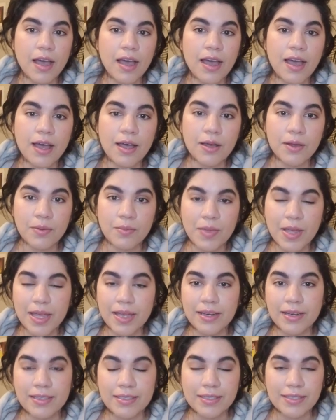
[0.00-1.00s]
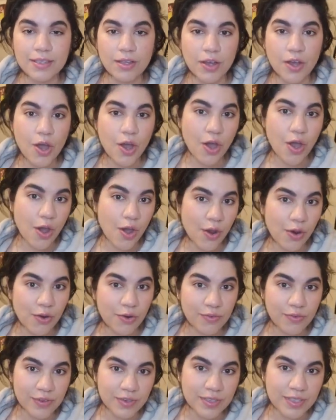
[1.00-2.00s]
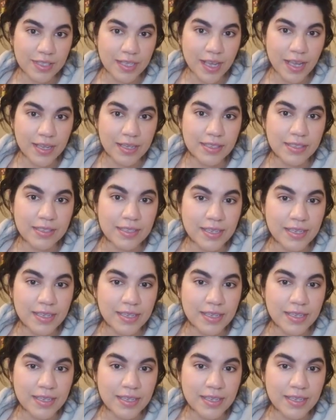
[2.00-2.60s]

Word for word: Um, and it's oversized